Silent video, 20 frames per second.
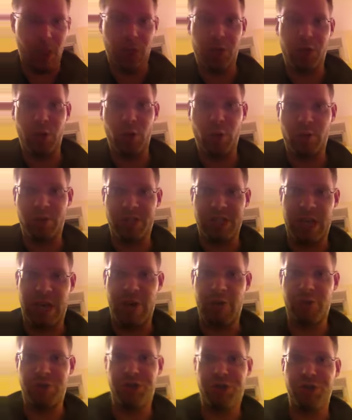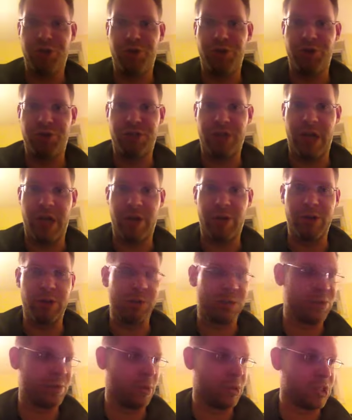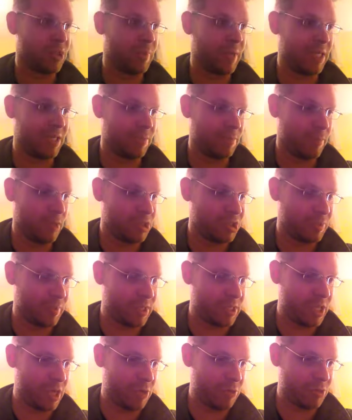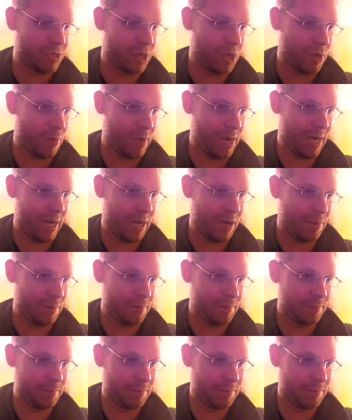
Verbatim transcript: newer skaters, junior skaters, which most of my most of my skaters are right now,